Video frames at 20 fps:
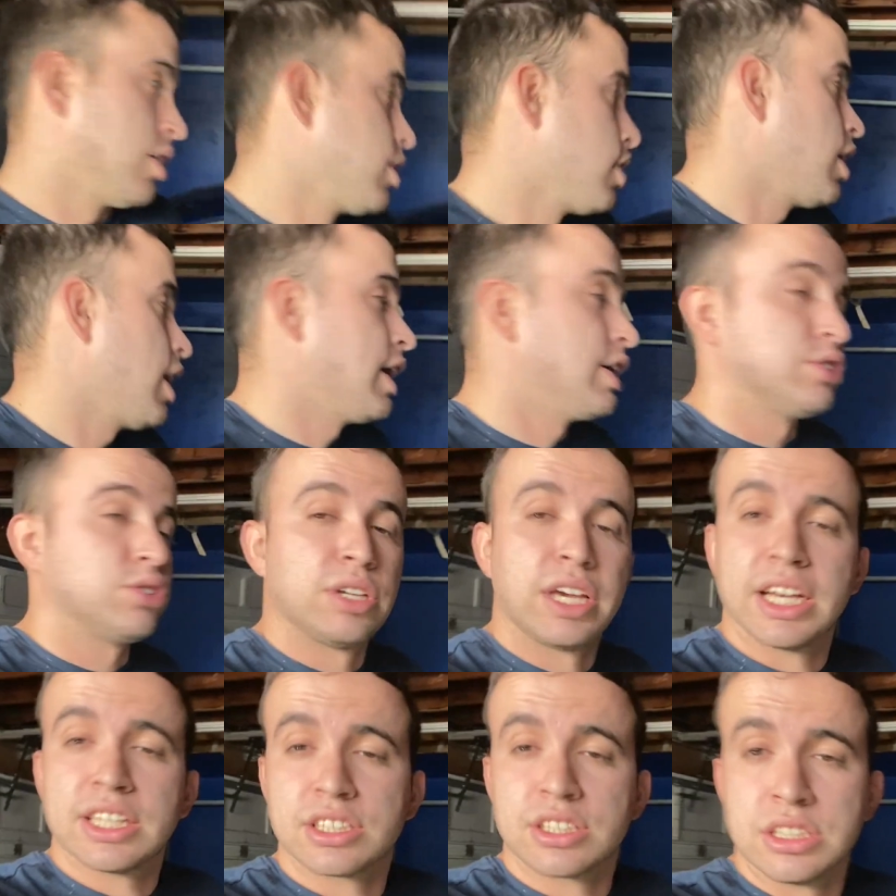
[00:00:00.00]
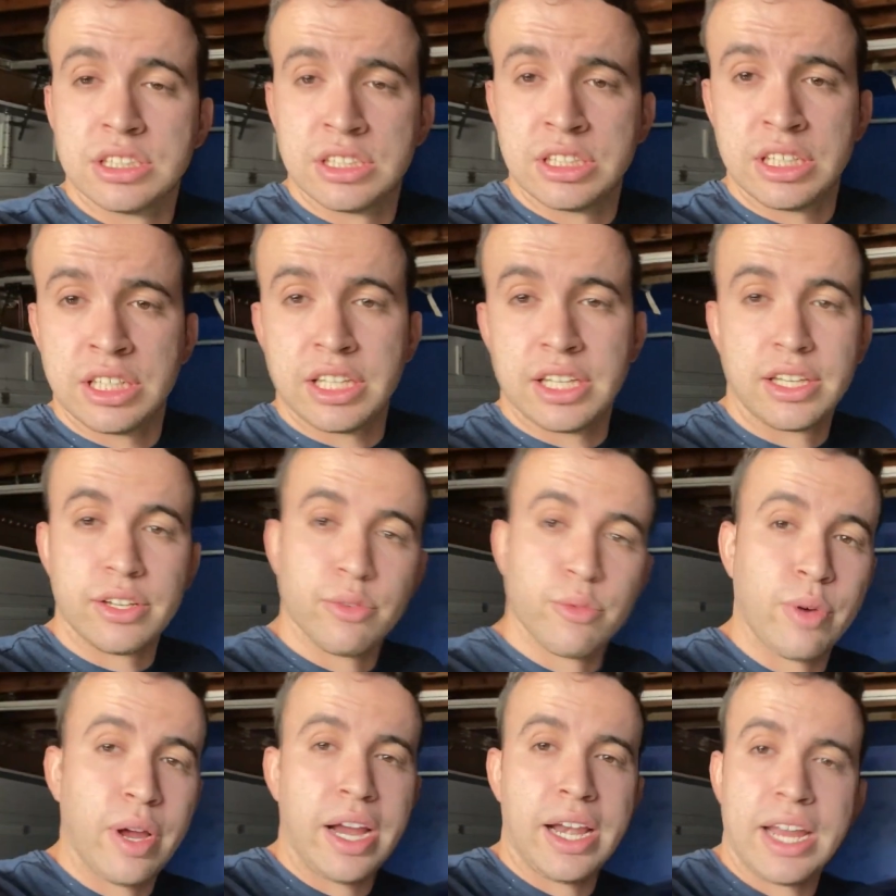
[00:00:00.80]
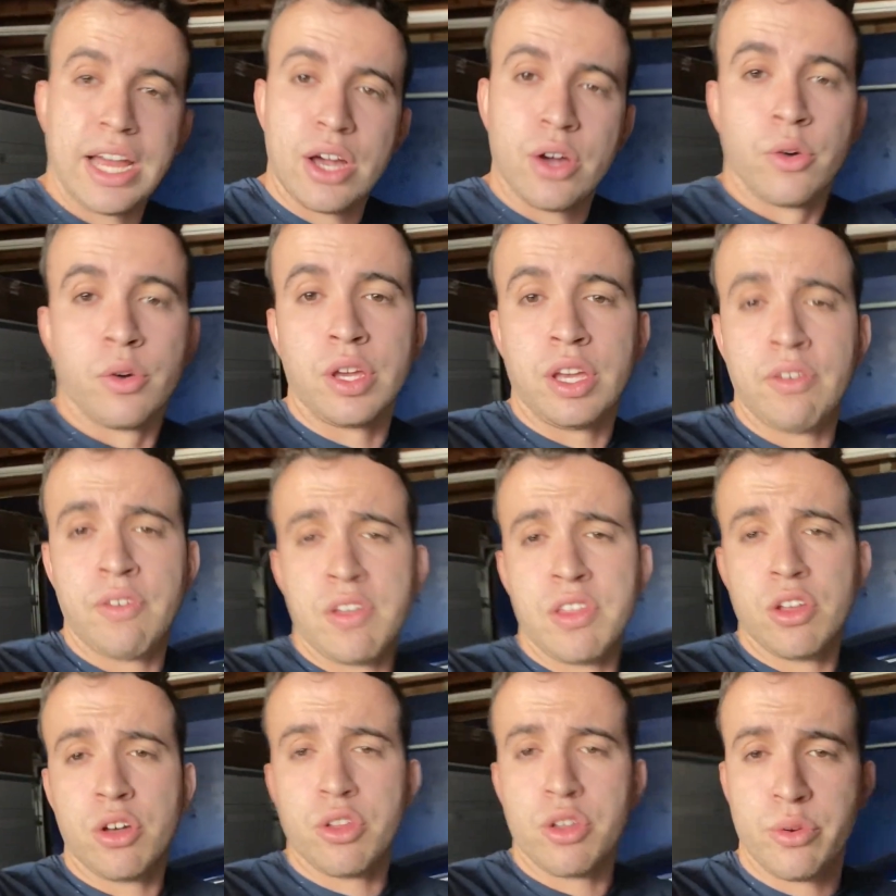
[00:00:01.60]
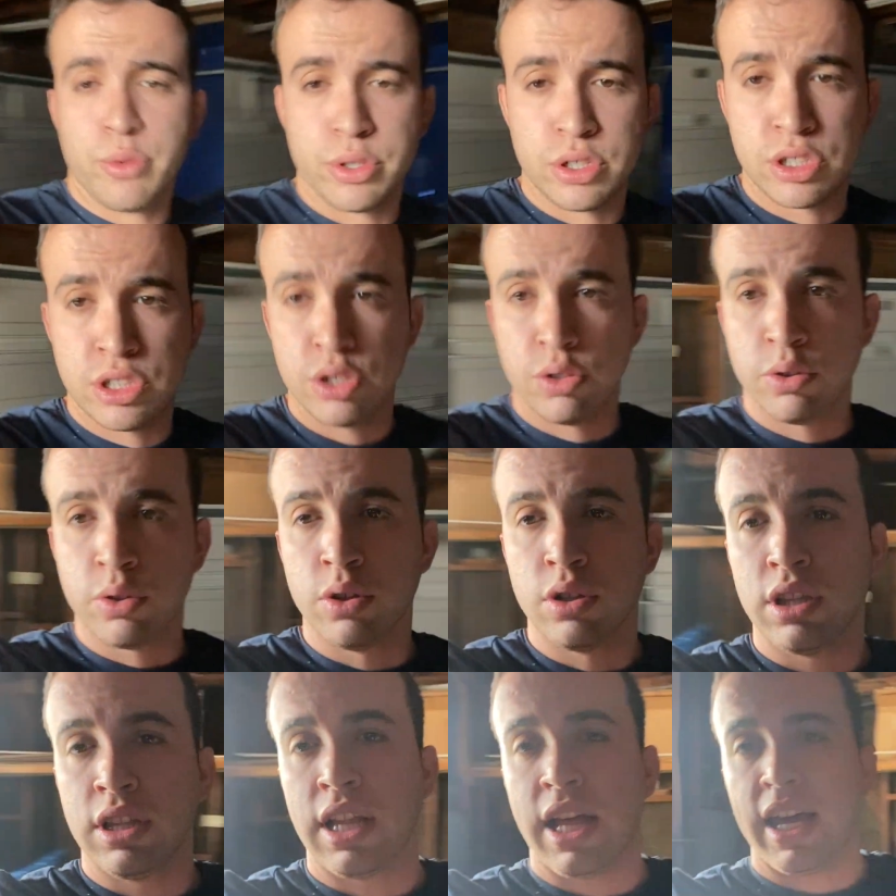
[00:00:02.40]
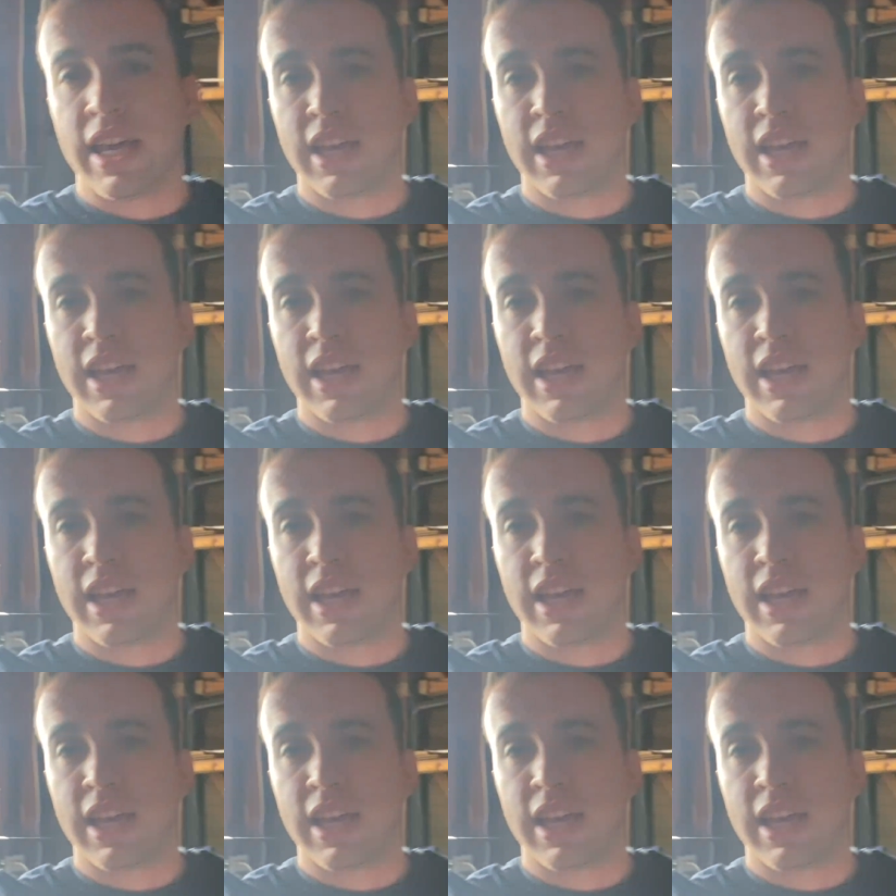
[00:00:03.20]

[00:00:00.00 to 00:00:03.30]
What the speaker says: As you guys can see right now, even though there was still light